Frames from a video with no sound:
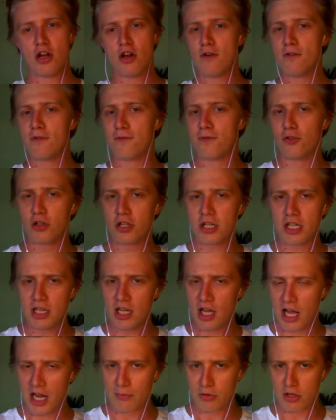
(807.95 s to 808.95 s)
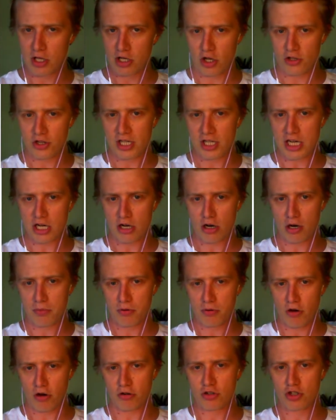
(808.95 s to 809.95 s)
fully in line with the nonlinear
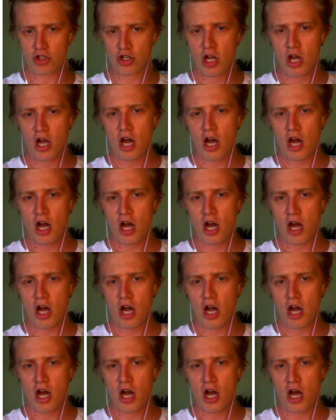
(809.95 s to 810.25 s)
approach,